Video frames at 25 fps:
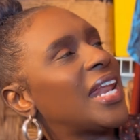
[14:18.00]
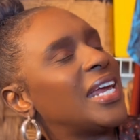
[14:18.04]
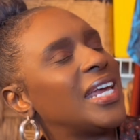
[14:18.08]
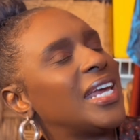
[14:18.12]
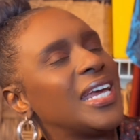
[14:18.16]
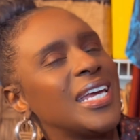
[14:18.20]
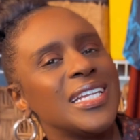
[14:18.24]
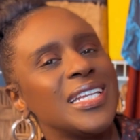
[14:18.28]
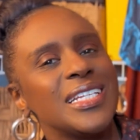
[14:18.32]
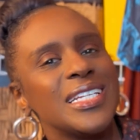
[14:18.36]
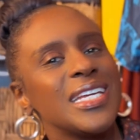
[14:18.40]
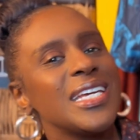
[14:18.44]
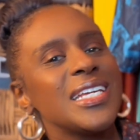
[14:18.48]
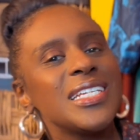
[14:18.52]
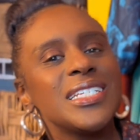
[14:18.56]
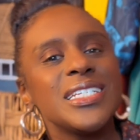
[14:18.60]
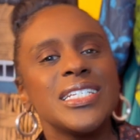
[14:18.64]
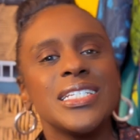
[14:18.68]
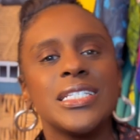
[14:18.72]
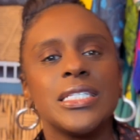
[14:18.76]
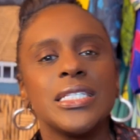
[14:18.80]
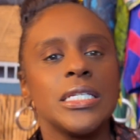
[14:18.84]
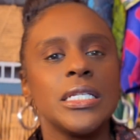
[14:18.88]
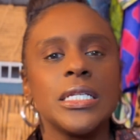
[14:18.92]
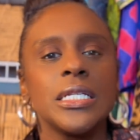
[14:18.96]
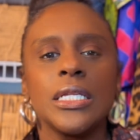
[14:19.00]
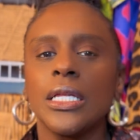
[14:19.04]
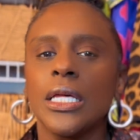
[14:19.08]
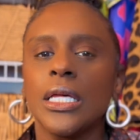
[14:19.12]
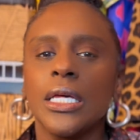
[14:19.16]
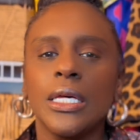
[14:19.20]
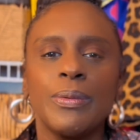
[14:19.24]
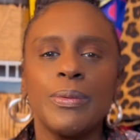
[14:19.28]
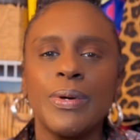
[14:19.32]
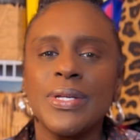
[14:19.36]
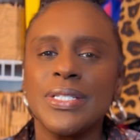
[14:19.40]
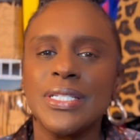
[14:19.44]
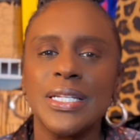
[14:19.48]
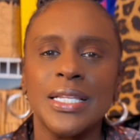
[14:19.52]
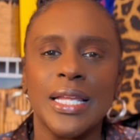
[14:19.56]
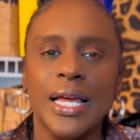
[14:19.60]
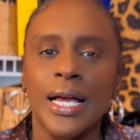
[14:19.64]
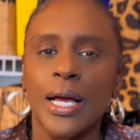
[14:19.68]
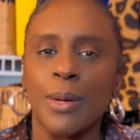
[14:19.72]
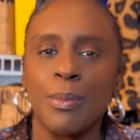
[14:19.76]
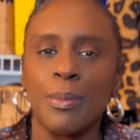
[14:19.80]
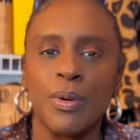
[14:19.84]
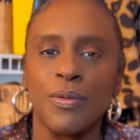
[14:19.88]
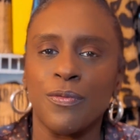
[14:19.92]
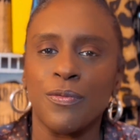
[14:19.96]
it, it just didn't, it wasn't like
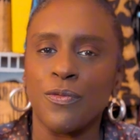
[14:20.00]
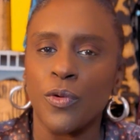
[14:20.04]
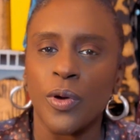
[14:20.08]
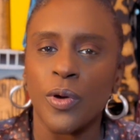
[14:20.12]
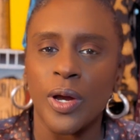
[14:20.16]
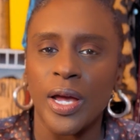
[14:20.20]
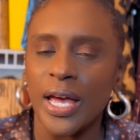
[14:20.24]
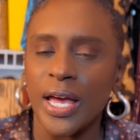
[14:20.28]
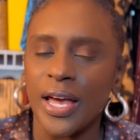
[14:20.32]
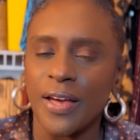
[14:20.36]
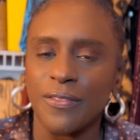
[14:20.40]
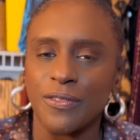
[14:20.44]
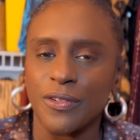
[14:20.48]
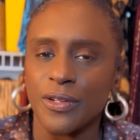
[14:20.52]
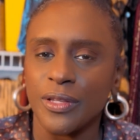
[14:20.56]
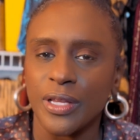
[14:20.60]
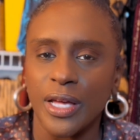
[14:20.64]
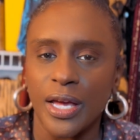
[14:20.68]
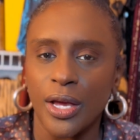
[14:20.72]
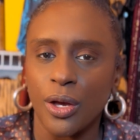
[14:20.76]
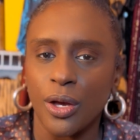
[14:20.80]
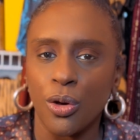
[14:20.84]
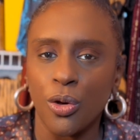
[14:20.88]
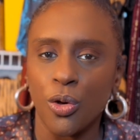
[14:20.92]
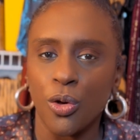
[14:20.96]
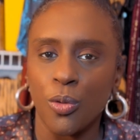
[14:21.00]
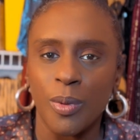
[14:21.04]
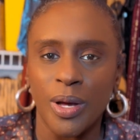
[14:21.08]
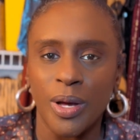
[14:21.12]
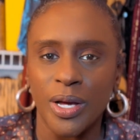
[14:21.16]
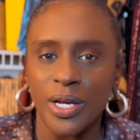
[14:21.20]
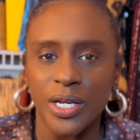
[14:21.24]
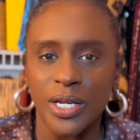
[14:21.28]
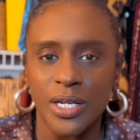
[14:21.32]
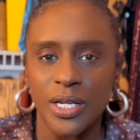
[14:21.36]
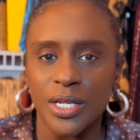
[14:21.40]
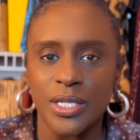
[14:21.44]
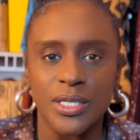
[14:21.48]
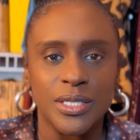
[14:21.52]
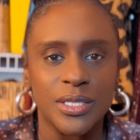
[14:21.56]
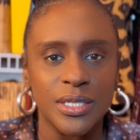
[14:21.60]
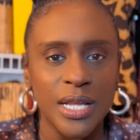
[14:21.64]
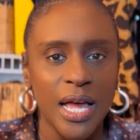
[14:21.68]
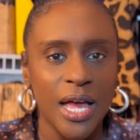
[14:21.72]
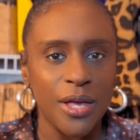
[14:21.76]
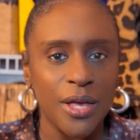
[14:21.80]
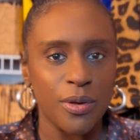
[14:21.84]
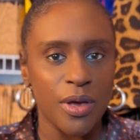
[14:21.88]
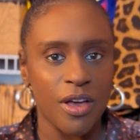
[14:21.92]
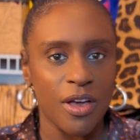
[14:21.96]
a before and after, like, oh my goodness,
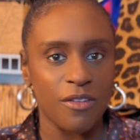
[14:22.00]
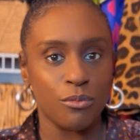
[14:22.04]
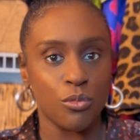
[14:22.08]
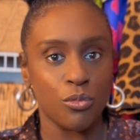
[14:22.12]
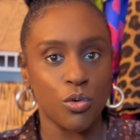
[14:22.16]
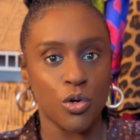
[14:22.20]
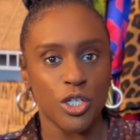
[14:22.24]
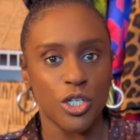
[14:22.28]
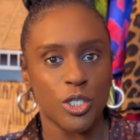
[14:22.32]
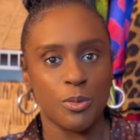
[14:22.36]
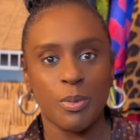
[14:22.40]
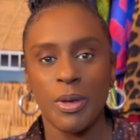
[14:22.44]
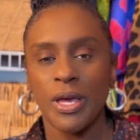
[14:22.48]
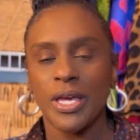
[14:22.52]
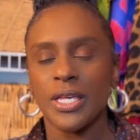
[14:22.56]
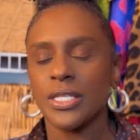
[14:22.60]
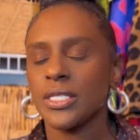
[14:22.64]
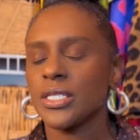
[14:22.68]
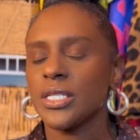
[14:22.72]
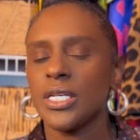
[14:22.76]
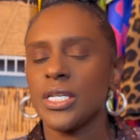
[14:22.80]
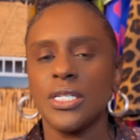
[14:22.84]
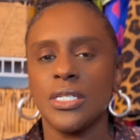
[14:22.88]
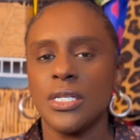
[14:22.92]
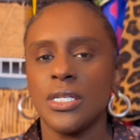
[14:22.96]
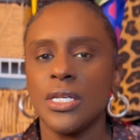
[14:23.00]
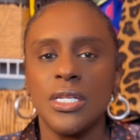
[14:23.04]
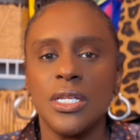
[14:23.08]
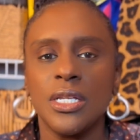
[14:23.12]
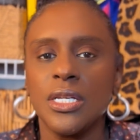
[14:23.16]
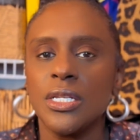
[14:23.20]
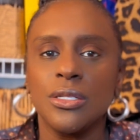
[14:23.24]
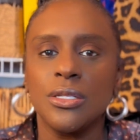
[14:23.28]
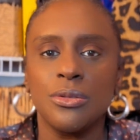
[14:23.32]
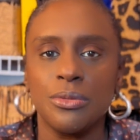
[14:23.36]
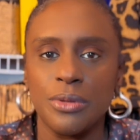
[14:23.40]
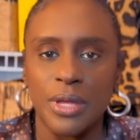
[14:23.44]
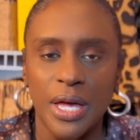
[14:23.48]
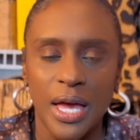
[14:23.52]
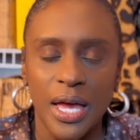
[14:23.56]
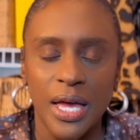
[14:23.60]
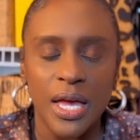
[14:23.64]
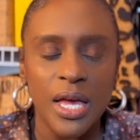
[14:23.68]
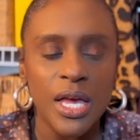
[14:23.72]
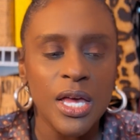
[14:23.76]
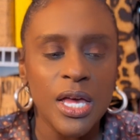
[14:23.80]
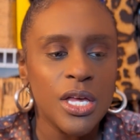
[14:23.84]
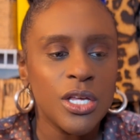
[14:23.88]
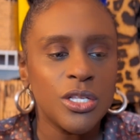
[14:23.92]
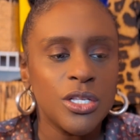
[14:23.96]
now you have more space. It didn't do that.
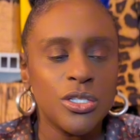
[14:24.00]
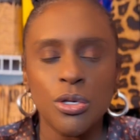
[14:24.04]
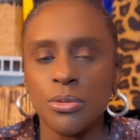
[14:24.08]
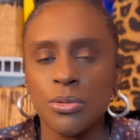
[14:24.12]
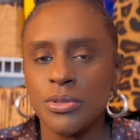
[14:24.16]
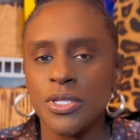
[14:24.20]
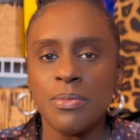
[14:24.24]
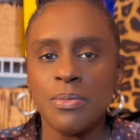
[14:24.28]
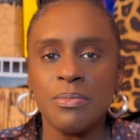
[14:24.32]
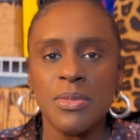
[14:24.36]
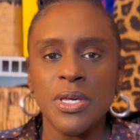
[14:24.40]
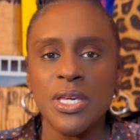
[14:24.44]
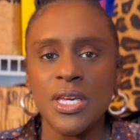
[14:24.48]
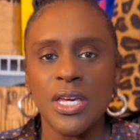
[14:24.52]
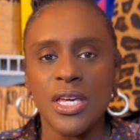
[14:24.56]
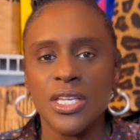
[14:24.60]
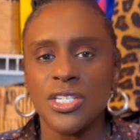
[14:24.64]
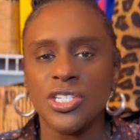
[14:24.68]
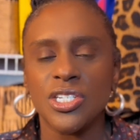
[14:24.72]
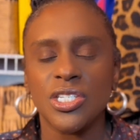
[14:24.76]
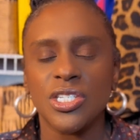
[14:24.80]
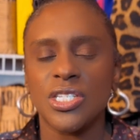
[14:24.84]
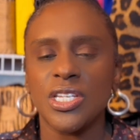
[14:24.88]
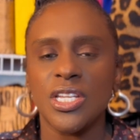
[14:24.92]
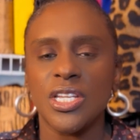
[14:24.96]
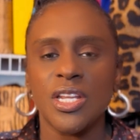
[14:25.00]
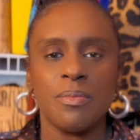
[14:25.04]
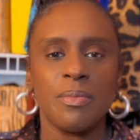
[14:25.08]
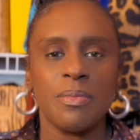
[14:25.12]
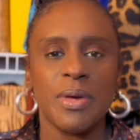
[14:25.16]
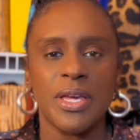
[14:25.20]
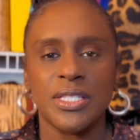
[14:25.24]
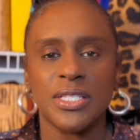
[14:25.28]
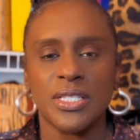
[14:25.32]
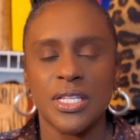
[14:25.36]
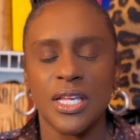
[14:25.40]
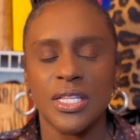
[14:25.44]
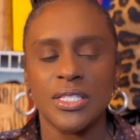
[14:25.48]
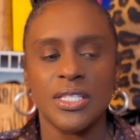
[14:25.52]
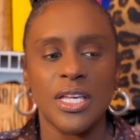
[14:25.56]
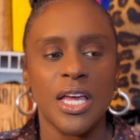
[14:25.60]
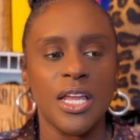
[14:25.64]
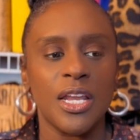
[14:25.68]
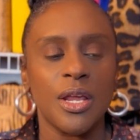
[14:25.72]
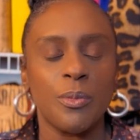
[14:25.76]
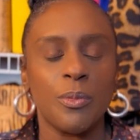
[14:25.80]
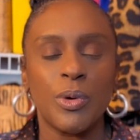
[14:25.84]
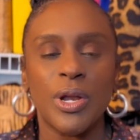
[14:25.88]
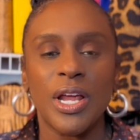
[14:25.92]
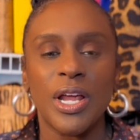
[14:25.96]
So to me, it just didn't make sense.
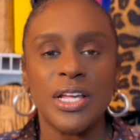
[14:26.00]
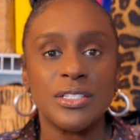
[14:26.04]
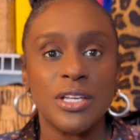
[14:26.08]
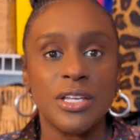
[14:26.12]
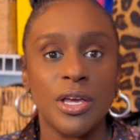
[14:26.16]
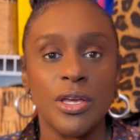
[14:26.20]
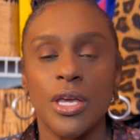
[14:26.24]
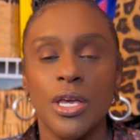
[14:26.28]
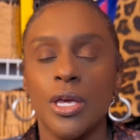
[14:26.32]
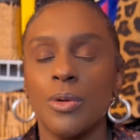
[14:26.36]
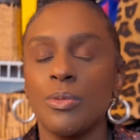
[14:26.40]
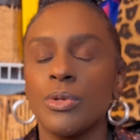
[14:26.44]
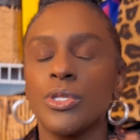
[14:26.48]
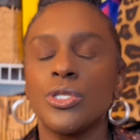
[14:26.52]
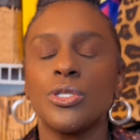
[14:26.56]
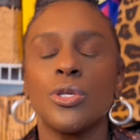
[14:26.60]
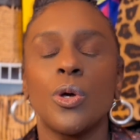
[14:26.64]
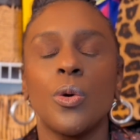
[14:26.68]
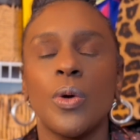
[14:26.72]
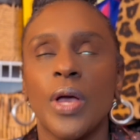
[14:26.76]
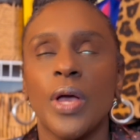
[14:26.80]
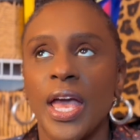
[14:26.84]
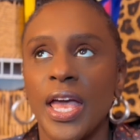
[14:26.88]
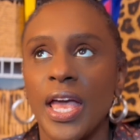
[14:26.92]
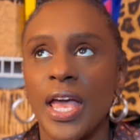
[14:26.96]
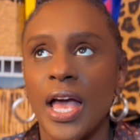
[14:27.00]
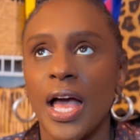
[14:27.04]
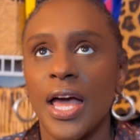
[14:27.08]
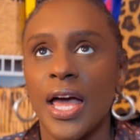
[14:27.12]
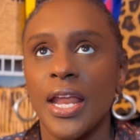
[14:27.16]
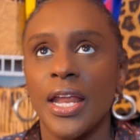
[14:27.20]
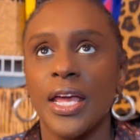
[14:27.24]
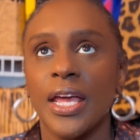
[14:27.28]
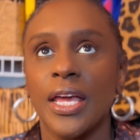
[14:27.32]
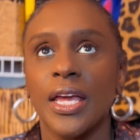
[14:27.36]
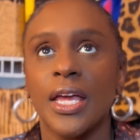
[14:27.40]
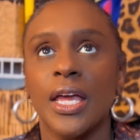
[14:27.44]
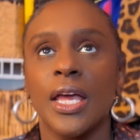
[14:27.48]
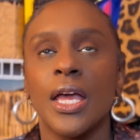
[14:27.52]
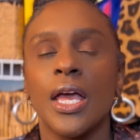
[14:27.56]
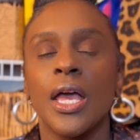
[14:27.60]
And when I tell you, it was so chaotic.